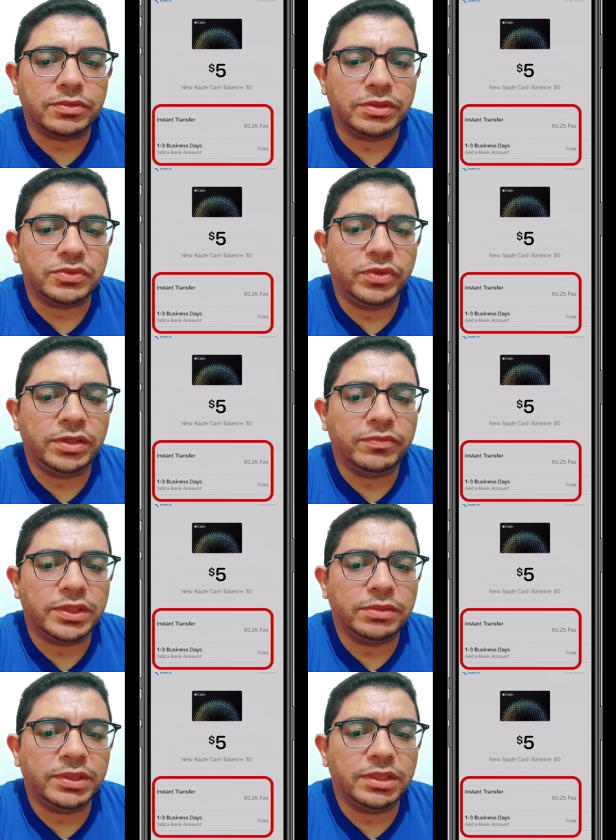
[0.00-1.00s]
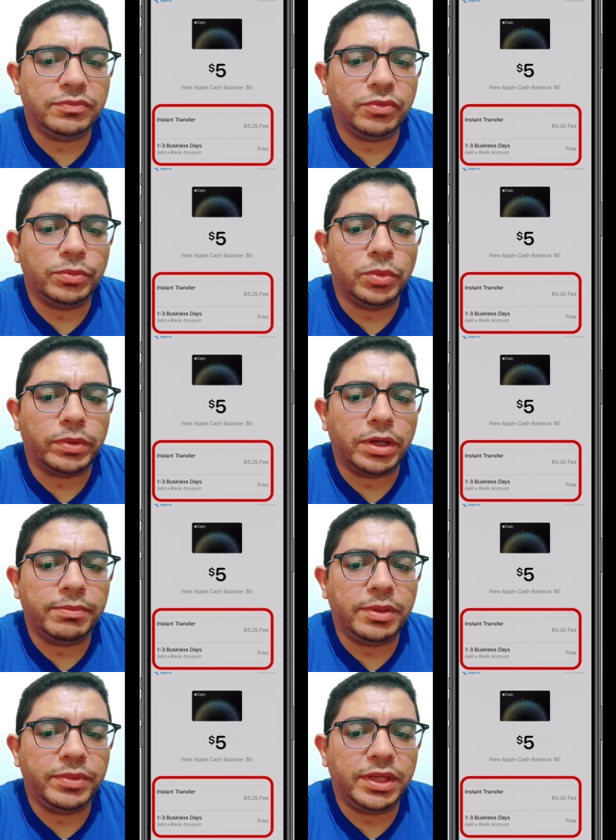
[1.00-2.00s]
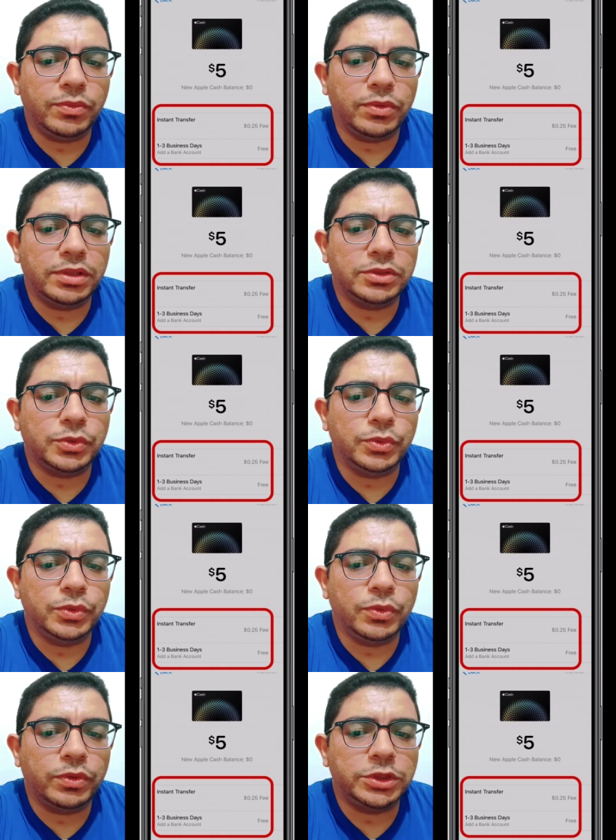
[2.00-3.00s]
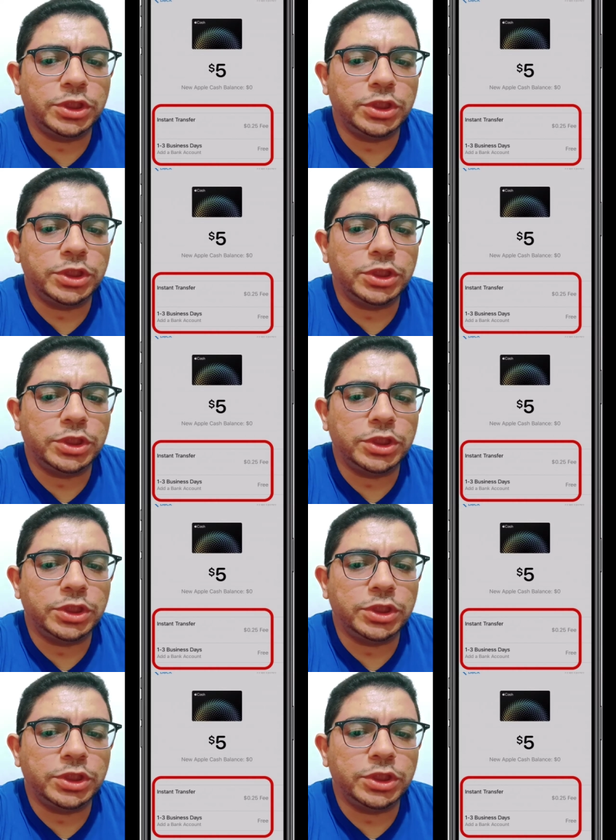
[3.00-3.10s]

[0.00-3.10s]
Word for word: transferring fundamental from your Apple Pay wallet to your